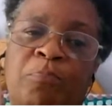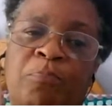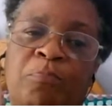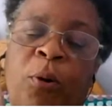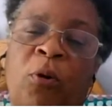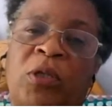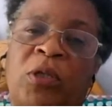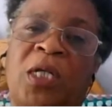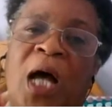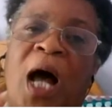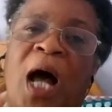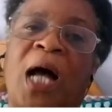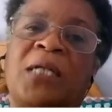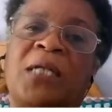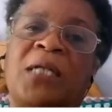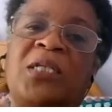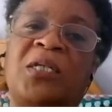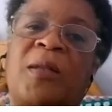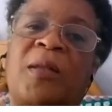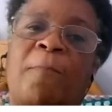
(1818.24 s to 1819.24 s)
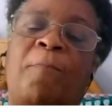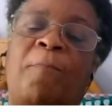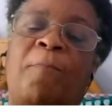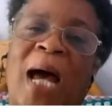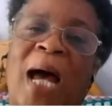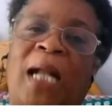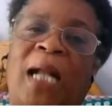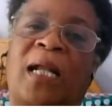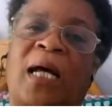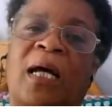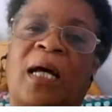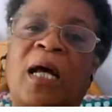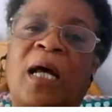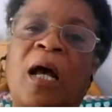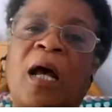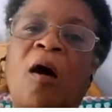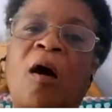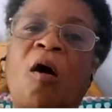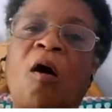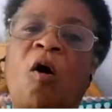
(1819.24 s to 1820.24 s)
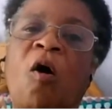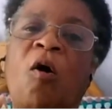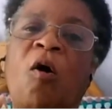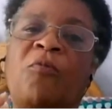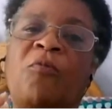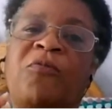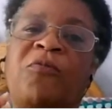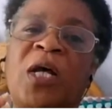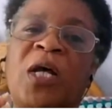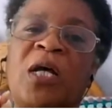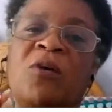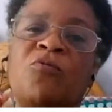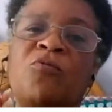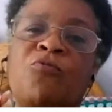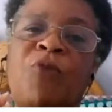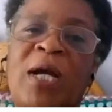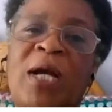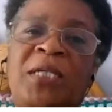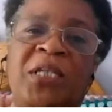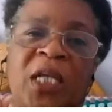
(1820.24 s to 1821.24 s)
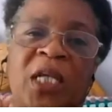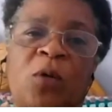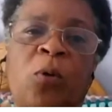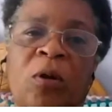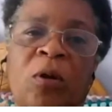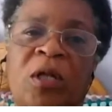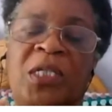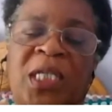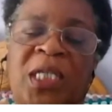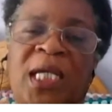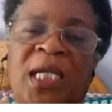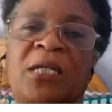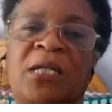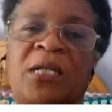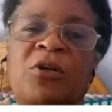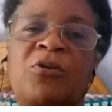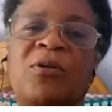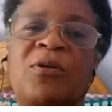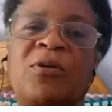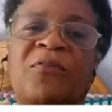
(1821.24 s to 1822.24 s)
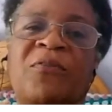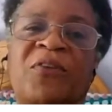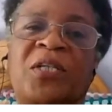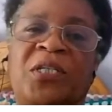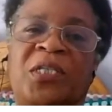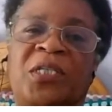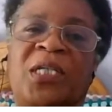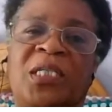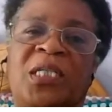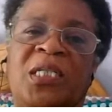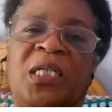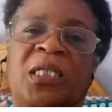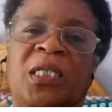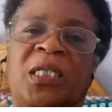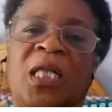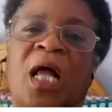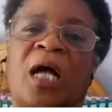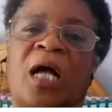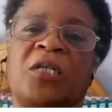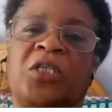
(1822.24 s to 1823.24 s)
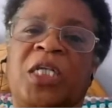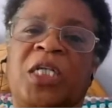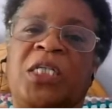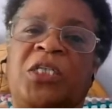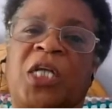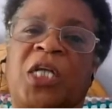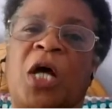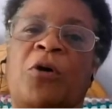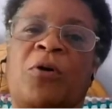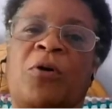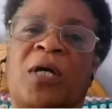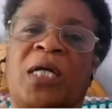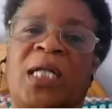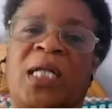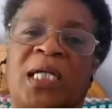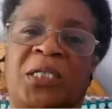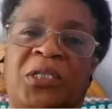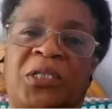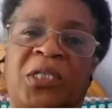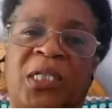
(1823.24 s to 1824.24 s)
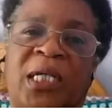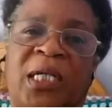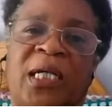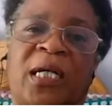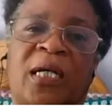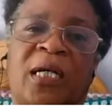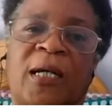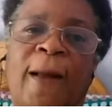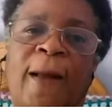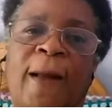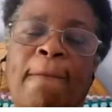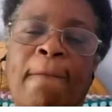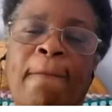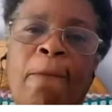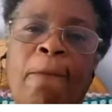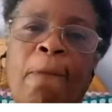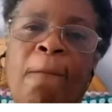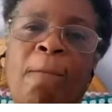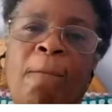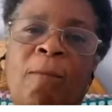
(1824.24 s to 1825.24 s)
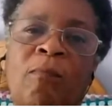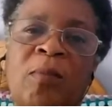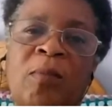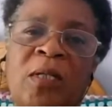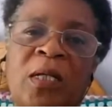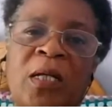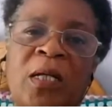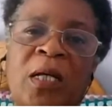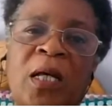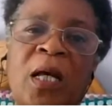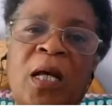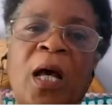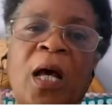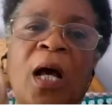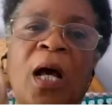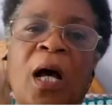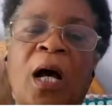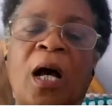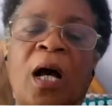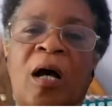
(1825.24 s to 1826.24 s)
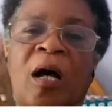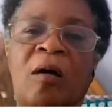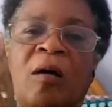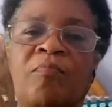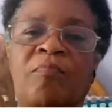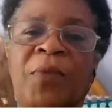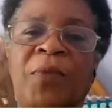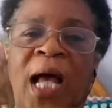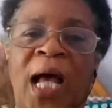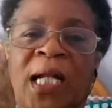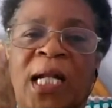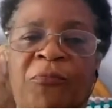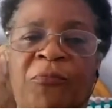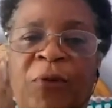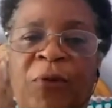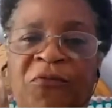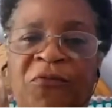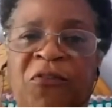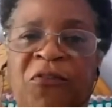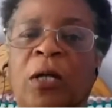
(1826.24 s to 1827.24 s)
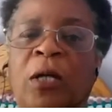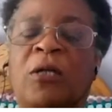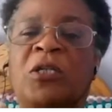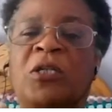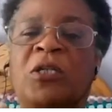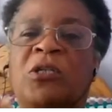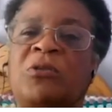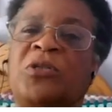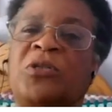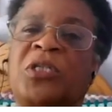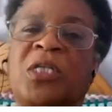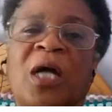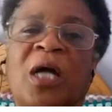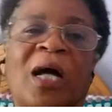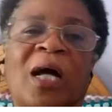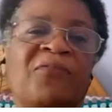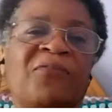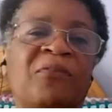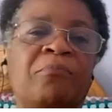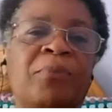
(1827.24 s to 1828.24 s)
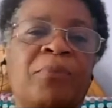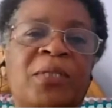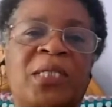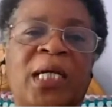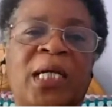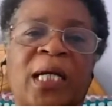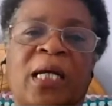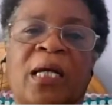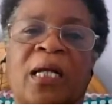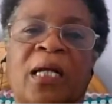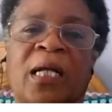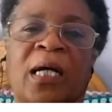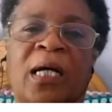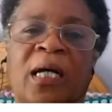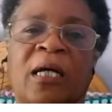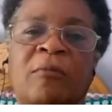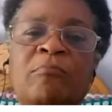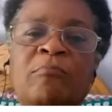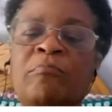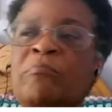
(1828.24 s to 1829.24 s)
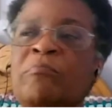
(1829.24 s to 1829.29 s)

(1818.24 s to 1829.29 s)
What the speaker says: put under the banner of race equality in universities is largely tokenistic. And if we focus on staff in particular,